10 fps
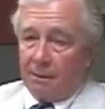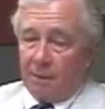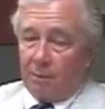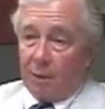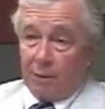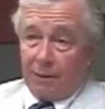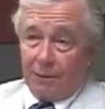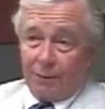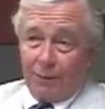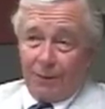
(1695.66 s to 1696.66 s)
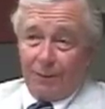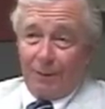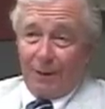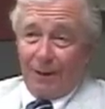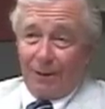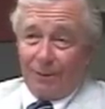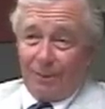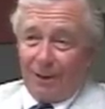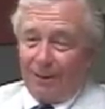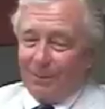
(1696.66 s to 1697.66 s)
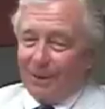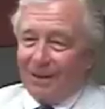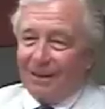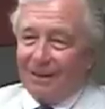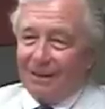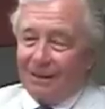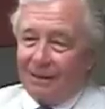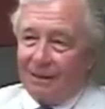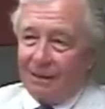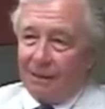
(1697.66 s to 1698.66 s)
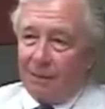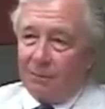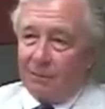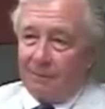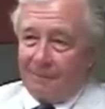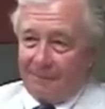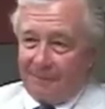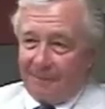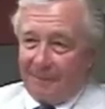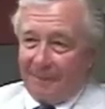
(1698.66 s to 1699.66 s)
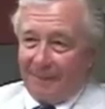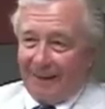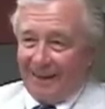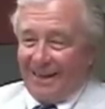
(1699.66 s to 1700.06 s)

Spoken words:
My brother disagrees about how to spell it, but well, we know he doesn't know how to spell.